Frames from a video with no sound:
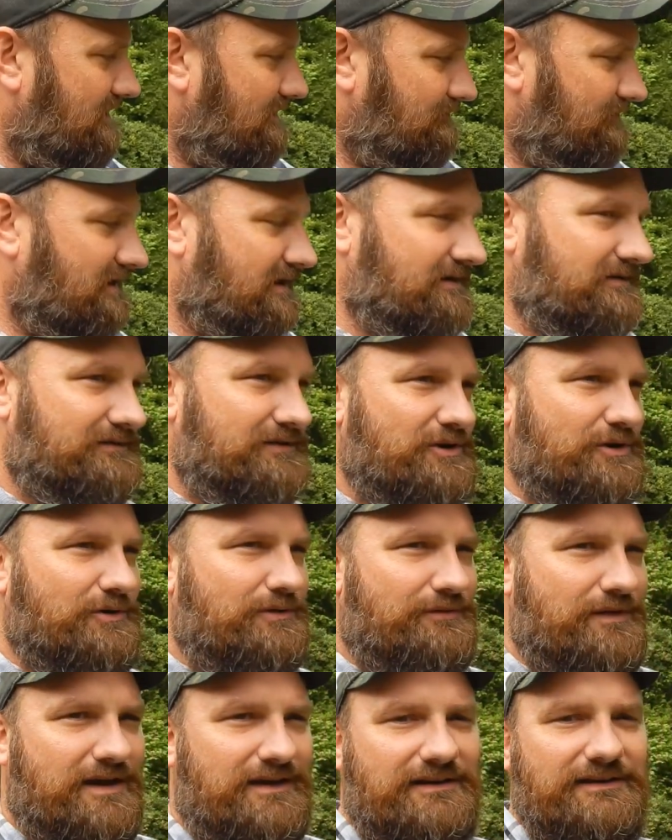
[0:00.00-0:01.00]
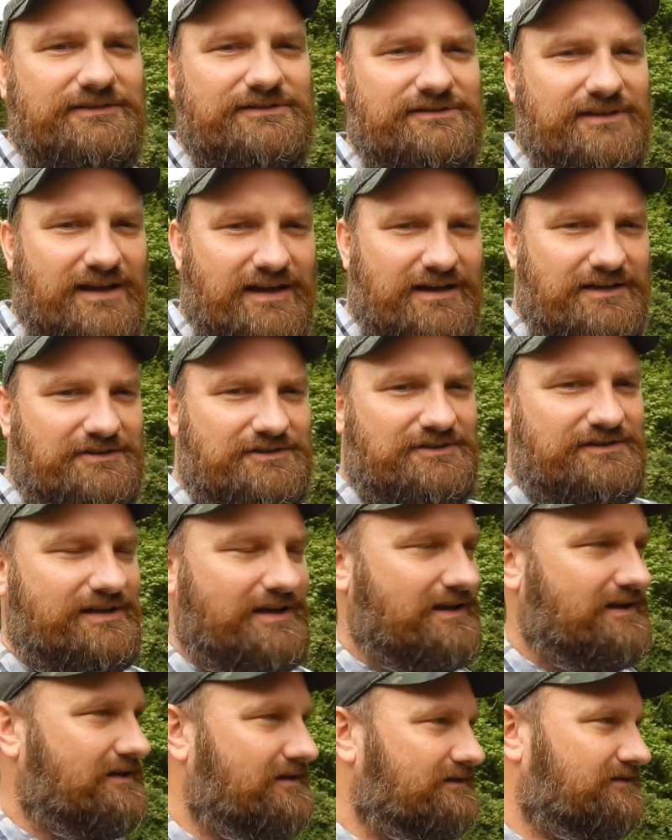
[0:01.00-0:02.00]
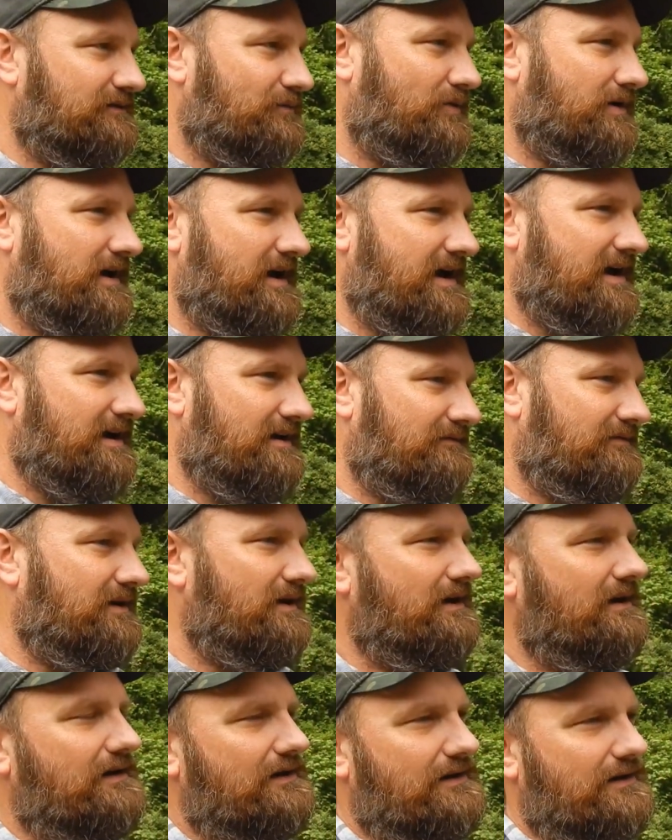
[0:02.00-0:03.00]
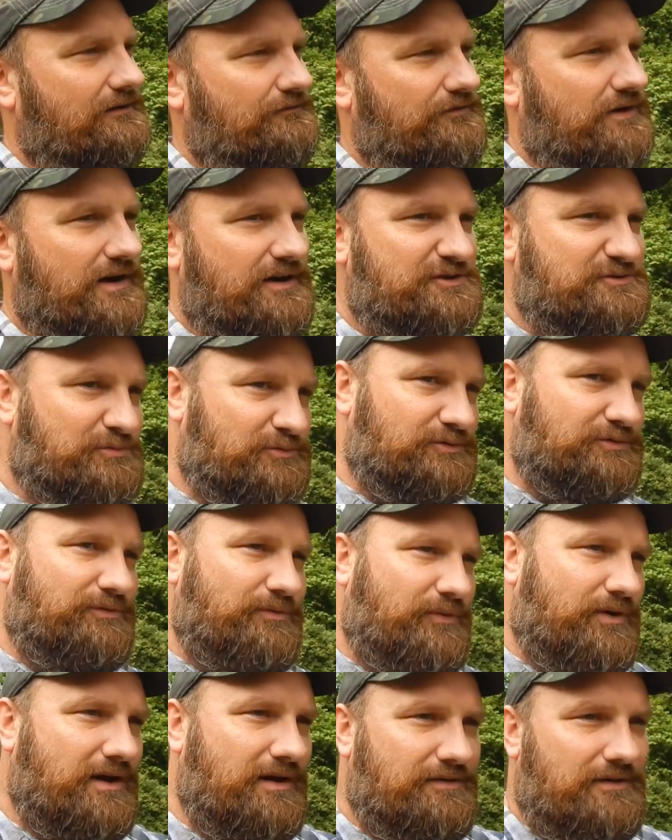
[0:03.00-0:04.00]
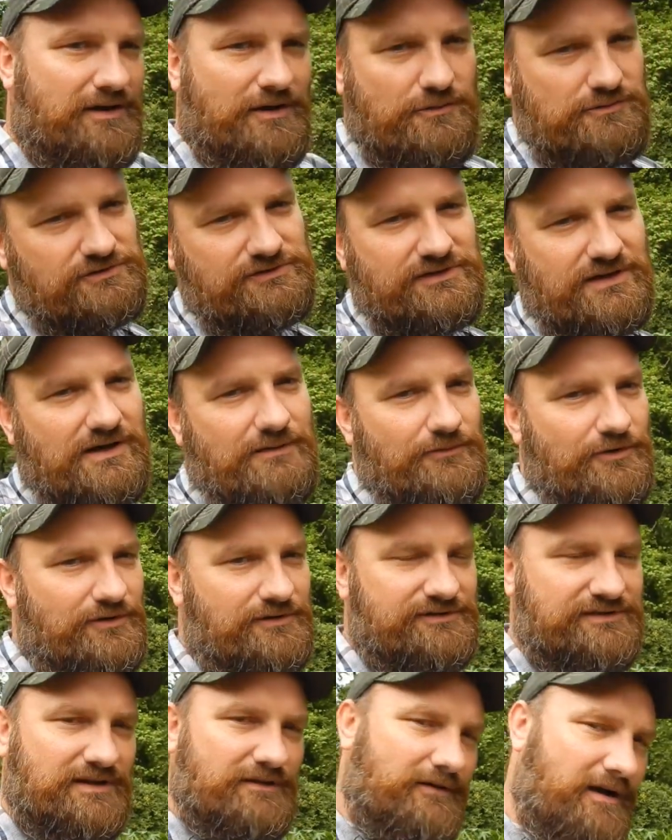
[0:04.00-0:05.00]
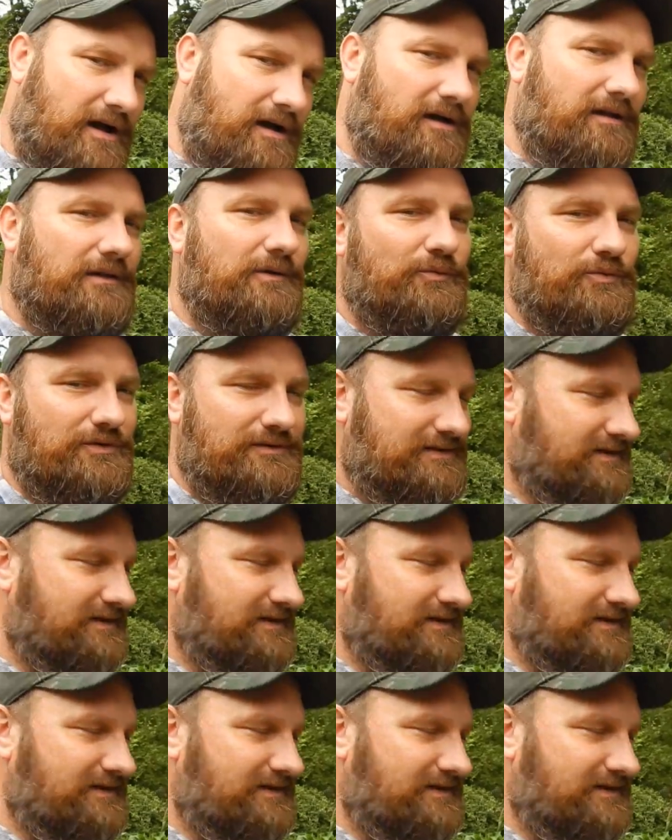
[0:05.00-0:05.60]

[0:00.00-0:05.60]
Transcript: I'm kind of doing thing in stages. So we have vegetables throughout the whole summer instead of all at one